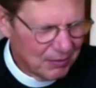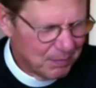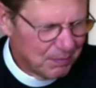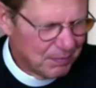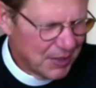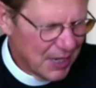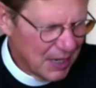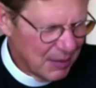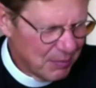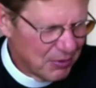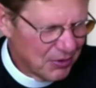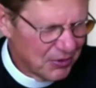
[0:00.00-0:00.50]

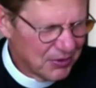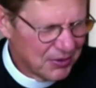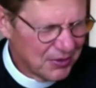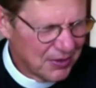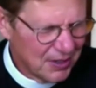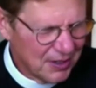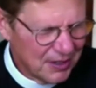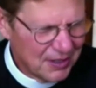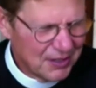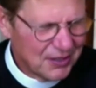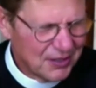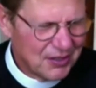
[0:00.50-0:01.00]
papers
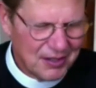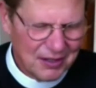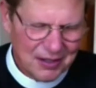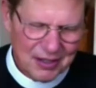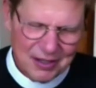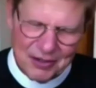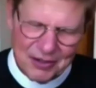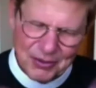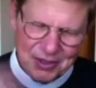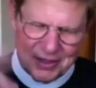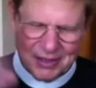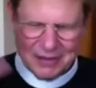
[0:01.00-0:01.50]
in addition to
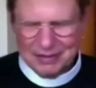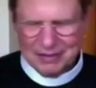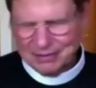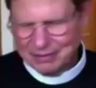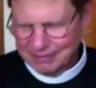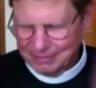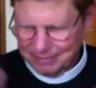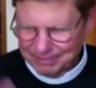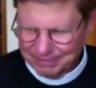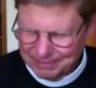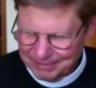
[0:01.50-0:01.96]
doing